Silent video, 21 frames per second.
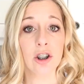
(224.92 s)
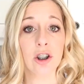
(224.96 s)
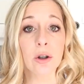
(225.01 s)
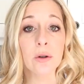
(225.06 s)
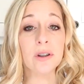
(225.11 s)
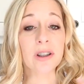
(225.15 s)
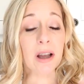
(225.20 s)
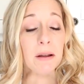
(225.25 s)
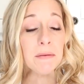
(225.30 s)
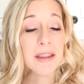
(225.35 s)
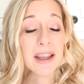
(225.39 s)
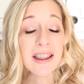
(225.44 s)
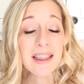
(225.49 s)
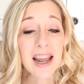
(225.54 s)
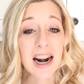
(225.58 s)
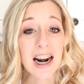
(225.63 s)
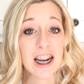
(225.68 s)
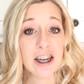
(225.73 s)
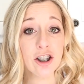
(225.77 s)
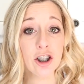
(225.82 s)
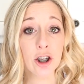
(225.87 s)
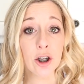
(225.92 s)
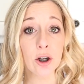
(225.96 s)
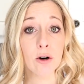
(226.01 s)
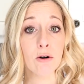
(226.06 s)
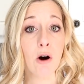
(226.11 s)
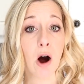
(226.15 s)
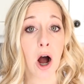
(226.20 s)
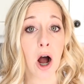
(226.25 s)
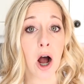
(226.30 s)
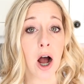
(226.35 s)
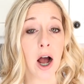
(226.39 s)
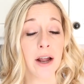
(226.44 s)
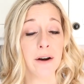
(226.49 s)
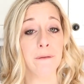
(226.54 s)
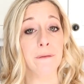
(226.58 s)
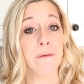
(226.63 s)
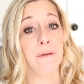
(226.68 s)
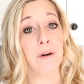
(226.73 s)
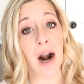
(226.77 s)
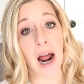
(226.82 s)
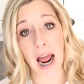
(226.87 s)
So something that I do
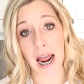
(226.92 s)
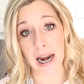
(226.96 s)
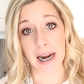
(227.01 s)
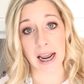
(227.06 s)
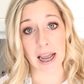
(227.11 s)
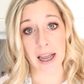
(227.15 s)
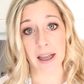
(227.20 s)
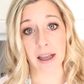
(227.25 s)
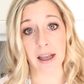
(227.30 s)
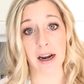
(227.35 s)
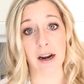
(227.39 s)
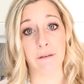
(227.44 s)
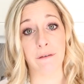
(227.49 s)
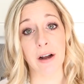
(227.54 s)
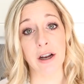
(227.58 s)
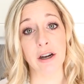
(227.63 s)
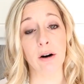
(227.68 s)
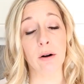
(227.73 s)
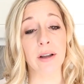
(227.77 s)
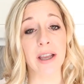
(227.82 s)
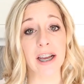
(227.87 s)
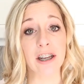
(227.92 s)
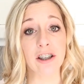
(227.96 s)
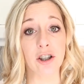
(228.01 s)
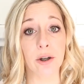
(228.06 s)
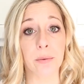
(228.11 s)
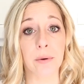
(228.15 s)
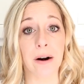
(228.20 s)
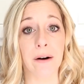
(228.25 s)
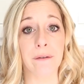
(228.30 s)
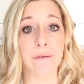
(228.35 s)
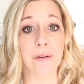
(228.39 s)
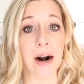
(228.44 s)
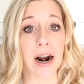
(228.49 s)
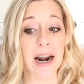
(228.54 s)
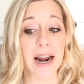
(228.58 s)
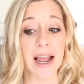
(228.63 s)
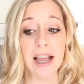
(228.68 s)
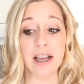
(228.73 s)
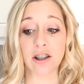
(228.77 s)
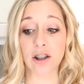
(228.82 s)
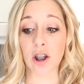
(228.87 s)
on Friday, and if I don't get to it on
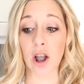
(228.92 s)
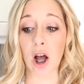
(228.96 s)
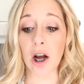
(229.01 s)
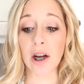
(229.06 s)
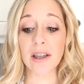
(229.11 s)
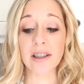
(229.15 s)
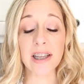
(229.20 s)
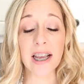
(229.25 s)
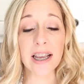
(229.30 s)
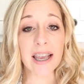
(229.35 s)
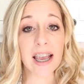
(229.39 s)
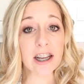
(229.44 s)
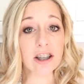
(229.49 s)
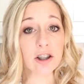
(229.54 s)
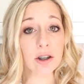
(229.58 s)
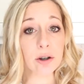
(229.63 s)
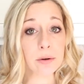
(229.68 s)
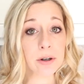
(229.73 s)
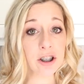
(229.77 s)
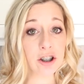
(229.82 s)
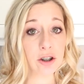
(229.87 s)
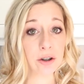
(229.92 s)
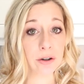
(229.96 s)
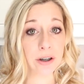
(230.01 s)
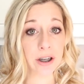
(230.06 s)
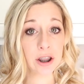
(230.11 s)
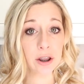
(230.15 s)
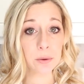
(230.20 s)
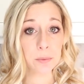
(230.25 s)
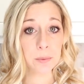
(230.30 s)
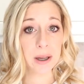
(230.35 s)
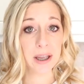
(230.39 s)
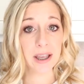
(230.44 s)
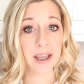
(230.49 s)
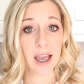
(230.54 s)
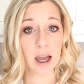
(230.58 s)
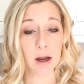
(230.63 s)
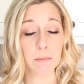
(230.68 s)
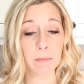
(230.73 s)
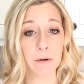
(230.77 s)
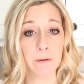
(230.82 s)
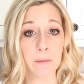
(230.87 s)
Friday, as long as I get to it during the
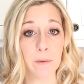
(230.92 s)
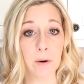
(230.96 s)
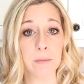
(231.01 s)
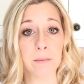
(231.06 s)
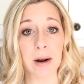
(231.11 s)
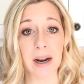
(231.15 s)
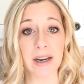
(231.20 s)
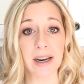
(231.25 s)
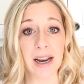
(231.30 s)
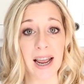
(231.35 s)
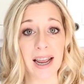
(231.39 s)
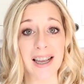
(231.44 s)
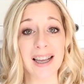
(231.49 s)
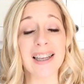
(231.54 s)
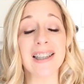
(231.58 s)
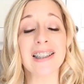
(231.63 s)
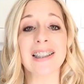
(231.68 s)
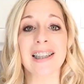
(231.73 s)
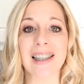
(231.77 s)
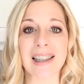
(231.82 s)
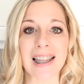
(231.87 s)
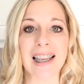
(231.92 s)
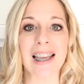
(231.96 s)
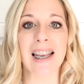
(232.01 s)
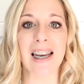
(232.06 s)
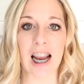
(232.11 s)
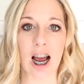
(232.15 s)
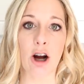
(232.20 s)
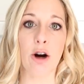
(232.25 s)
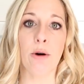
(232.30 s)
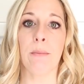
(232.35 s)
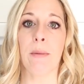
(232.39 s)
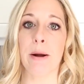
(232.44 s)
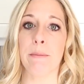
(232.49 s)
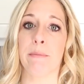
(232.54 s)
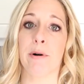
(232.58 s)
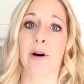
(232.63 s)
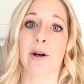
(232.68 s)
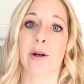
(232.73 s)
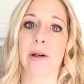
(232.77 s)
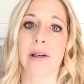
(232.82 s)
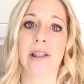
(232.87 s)
weekend before Monday, is clean out my
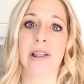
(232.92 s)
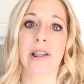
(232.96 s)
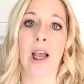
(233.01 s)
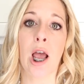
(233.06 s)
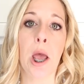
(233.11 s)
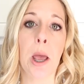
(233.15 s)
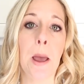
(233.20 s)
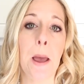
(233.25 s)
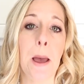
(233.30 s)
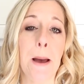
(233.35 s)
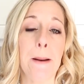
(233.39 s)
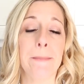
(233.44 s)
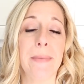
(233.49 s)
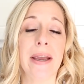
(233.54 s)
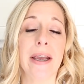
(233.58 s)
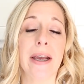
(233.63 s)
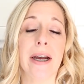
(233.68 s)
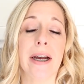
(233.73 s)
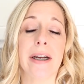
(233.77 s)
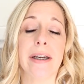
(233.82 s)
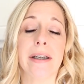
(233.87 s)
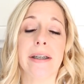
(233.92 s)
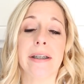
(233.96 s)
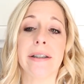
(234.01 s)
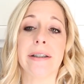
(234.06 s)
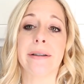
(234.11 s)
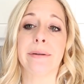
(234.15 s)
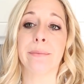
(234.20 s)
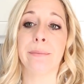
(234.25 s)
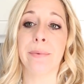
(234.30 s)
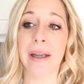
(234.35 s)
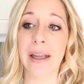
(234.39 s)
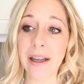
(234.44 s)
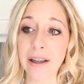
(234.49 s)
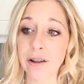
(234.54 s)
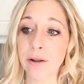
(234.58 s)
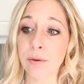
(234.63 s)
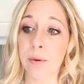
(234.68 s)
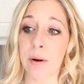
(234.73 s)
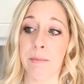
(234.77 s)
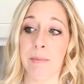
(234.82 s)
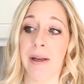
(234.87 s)
purse. Because we
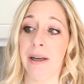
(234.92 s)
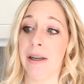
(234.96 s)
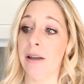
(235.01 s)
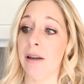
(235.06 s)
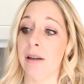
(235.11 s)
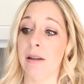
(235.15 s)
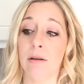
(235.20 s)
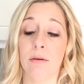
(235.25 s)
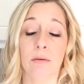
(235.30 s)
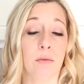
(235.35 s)
as women,